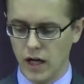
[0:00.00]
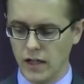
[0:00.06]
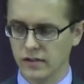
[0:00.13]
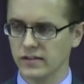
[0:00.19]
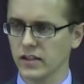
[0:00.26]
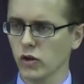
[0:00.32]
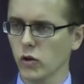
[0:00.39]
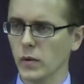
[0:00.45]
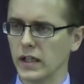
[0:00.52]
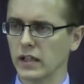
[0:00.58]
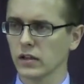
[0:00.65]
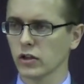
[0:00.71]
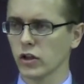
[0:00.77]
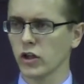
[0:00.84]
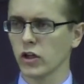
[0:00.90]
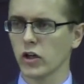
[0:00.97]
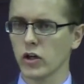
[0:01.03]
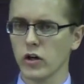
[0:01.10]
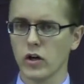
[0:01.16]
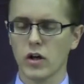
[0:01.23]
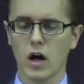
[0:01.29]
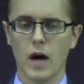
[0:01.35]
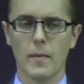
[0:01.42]
and see what we can
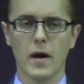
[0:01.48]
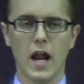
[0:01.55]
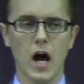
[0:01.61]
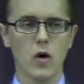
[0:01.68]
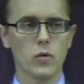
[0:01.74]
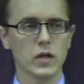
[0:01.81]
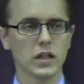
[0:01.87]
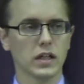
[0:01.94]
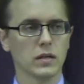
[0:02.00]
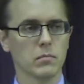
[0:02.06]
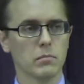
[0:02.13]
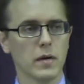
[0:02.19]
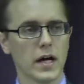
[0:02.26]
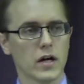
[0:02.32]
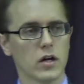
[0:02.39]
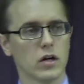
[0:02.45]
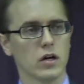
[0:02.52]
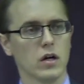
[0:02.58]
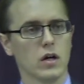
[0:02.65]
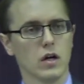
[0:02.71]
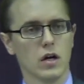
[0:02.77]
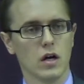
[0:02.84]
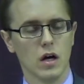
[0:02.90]
learn about how we can
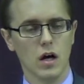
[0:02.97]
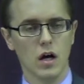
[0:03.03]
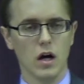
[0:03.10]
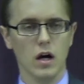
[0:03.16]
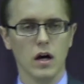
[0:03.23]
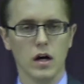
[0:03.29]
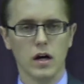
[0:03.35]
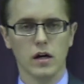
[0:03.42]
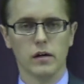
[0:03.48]
better uh,